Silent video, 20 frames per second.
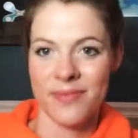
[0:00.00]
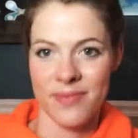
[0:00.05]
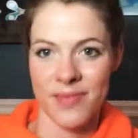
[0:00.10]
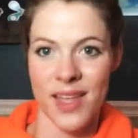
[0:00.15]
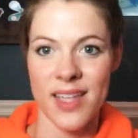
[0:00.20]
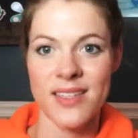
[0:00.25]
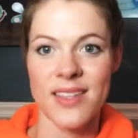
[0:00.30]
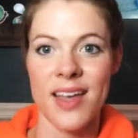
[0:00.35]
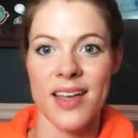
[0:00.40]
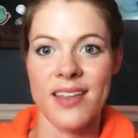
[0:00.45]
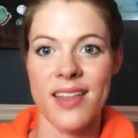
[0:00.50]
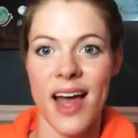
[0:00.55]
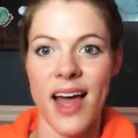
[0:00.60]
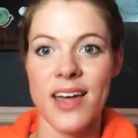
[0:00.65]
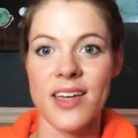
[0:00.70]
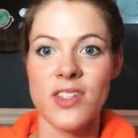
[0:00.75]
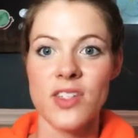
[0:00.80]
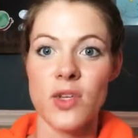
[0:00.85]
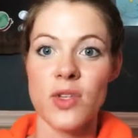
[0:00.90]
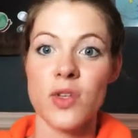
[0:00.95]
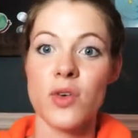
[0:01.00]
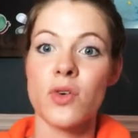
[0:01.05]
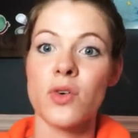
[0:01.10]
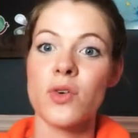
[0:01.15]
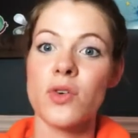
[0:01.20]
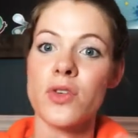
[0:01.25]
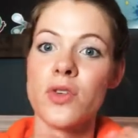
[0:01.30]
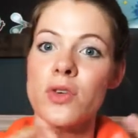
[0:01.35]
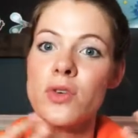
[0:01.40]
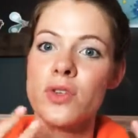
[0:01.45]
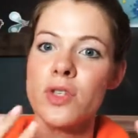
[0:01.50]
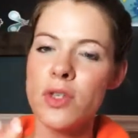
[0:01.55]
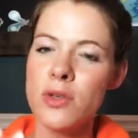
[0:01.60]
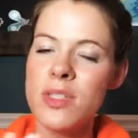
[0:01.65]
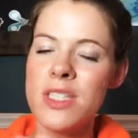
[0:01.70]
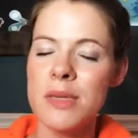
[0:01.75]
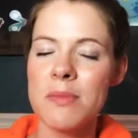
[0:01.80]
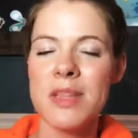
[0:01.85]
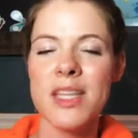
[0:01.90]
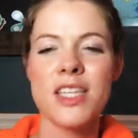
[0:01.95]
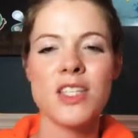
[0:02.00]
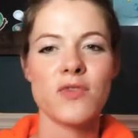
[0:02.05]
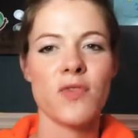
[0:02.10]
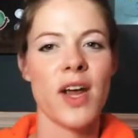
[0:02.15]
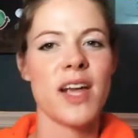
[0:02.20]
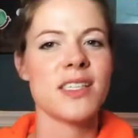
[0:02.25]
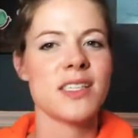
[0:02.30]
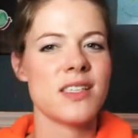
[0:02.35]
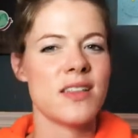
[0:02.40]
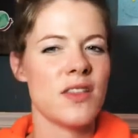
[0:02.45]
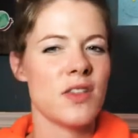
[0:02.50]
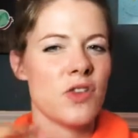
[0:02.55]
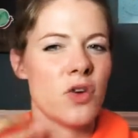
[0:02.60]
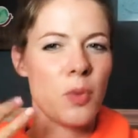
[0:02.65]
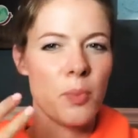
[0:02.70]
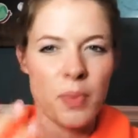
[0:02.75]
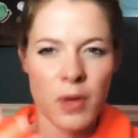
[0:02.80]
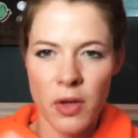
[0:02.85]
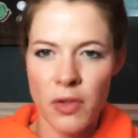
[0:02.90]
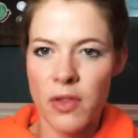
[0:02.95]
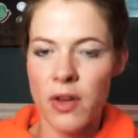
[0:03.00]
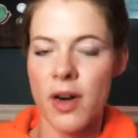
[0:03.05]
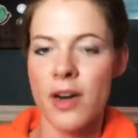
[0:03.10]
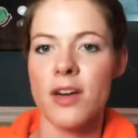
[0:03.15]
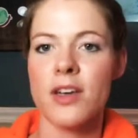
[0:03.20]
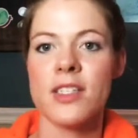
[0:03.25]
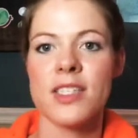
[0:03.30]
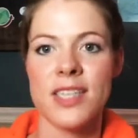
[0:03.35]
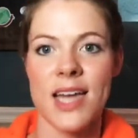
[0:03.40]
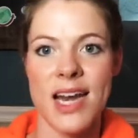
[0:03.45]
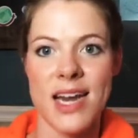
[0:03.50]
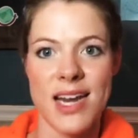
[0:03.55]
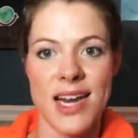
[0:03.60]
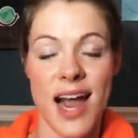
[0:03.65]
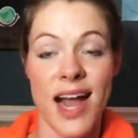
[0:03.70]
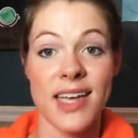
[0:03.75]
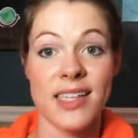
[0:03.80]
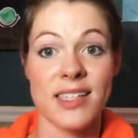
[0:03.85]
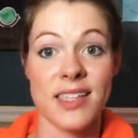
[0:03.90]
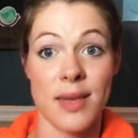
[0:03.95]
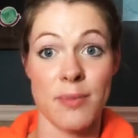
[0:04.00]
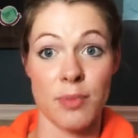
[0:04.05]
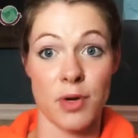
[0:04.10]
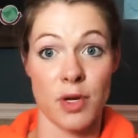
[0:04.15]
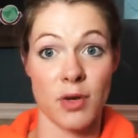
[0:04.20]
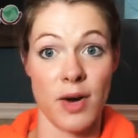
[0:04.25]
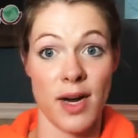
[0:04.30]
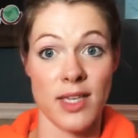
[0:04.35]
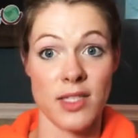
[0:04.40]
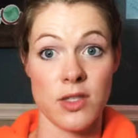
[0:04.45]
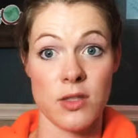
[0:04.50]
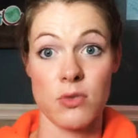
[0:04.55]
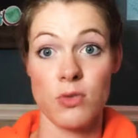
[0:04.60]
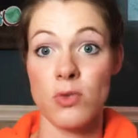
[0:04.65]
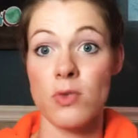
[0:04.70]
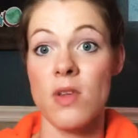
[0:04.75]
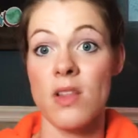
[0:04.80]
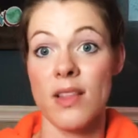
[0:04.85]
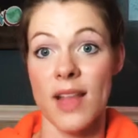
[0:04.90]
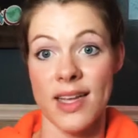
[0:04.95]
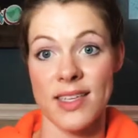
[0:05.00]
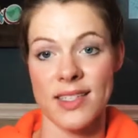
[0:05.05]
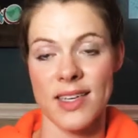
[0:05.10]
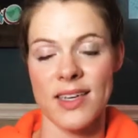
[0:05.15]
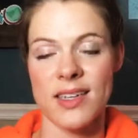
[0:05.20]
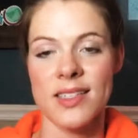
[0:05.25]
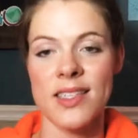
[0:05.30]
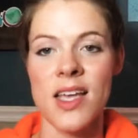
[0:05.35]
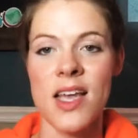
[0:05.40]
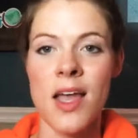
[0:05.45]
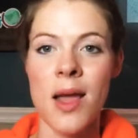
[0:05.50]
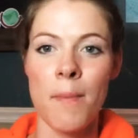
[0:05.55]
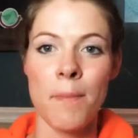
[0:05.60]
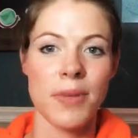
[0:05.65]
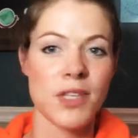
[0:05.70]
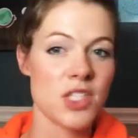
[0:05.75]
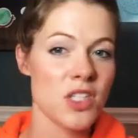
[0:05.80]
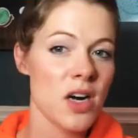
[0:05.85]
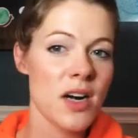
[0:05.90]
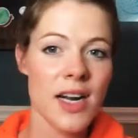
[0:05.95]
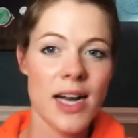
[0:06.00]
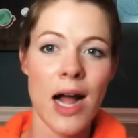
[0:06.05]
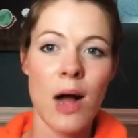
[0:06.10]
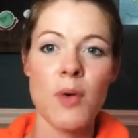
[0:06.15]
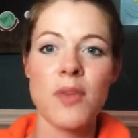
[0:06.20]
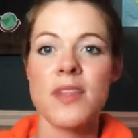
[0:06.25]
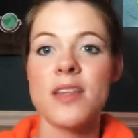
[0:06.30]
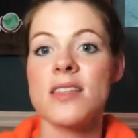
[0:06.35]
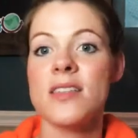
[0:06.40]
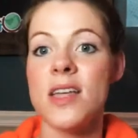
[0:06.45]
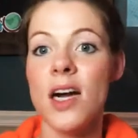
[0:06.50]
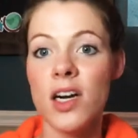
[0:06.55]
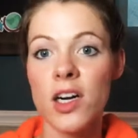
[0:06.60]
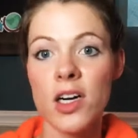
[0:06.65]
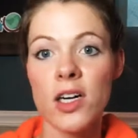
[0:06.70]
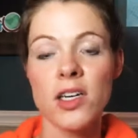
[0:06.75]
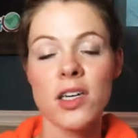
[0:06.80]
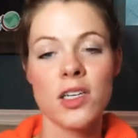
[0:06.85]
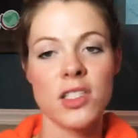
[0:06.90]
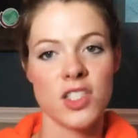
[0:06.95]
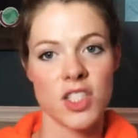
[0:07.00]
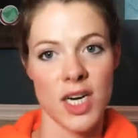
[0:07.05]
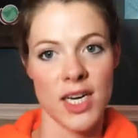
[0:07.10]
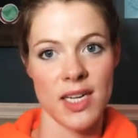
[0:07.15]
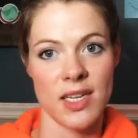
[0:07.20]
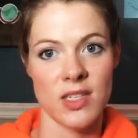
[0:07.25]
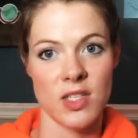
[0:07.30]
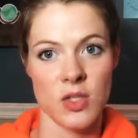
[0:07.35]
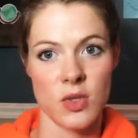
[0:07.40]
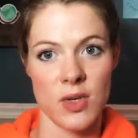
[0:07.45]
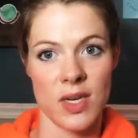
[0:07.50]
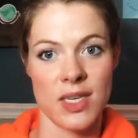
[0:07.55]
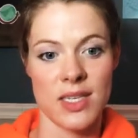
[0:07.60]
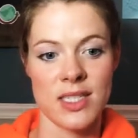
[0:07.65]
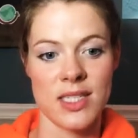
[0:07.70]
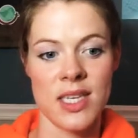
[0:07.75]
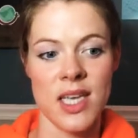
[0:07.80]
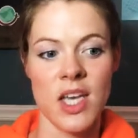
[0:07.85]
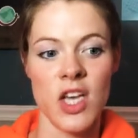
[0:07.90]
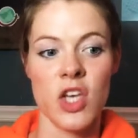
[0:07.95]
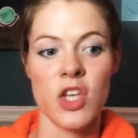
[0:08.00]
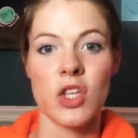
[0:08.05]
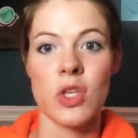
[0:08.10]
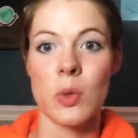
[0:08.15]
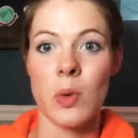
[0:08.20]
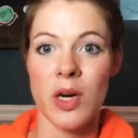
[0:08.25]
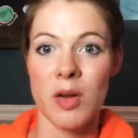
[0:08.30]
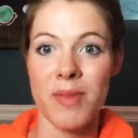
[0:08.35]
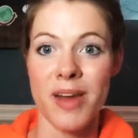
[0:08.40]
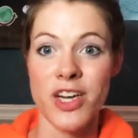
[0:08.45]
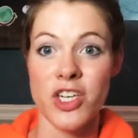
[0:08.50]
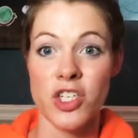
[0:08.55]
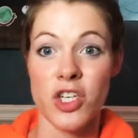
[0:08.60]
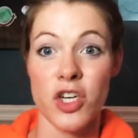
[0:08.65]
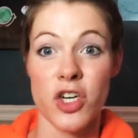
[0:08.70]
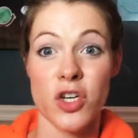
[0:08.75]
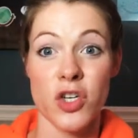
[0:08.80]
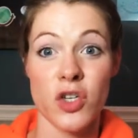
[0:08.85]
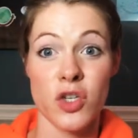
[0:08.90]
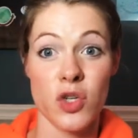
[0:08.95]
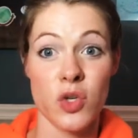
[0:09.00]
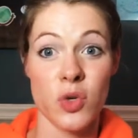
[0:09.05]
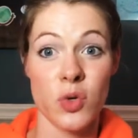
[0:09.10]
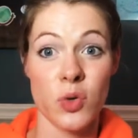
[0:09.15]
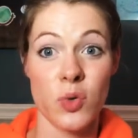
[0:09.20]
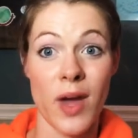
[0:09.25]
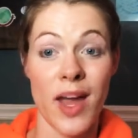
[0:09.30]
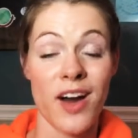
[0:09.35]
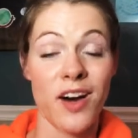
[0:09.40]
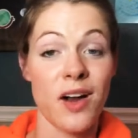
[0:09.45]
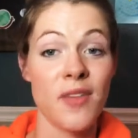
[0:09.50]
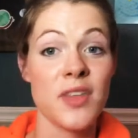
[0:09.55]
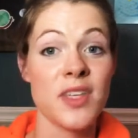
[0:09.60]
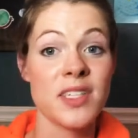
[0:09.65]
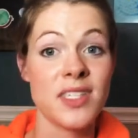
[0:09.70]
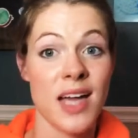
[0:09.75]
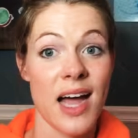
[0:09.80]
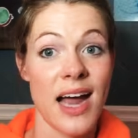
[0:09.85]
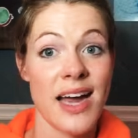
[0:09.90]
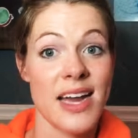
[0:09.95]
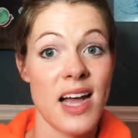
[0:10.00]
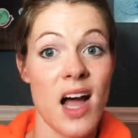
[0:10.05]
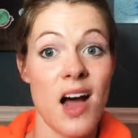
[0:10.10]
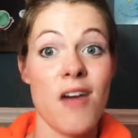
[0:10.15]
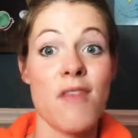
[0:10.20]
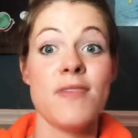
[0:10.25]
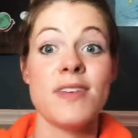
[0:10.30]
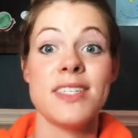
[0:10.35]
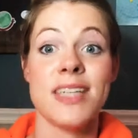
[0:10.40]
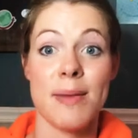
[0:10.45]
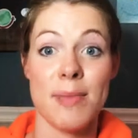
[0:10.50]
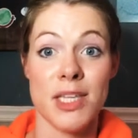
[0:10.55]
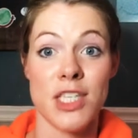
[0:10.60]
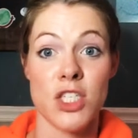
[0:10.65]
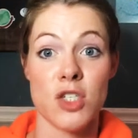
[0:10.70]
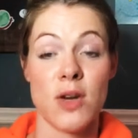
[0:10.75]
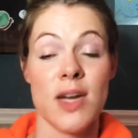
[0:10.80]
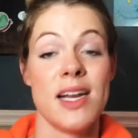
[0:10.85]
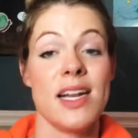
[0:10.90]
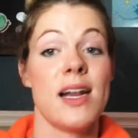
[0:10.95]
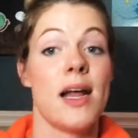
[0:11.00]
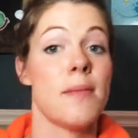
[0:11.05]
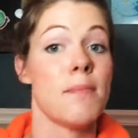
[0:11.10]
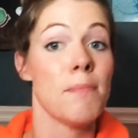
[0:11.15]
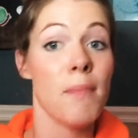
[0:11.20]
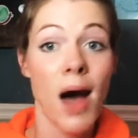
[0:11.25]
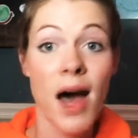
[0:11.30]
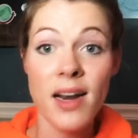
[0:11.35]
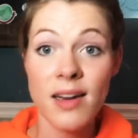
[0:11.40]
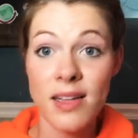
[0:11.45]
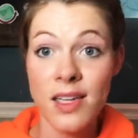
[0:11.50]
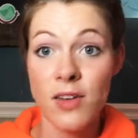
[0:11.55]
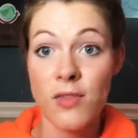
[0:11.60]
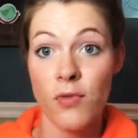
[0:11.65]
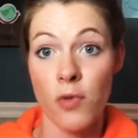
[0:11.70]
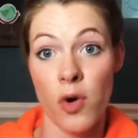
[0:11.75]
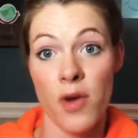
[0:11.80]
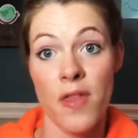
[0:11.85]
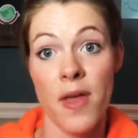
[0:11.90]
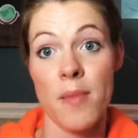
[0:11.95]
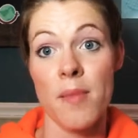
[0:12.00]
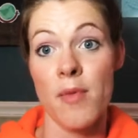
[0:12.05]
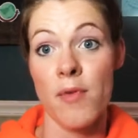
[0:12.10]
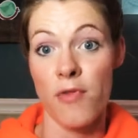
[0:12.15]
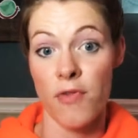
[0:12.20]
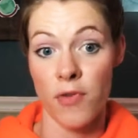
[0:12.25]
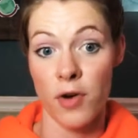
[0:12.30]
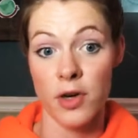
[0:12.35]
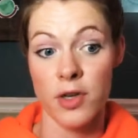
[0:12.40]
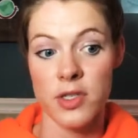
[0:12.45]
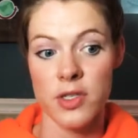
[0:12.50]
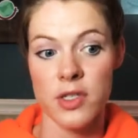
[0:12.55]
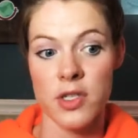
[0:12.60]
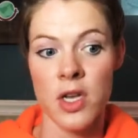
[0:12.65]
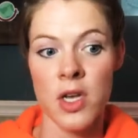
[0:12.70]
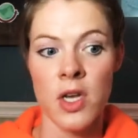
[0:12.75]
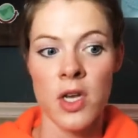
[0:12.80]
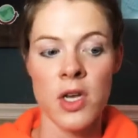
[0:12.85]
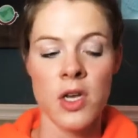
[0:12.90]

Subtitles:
Things like that. So you'll use some of these phrases and you'll build their understanding as they progress through the lessons. But starting out with these younger Chinese students, you want to make sure you err on the side of demonstrating and modeling for them first.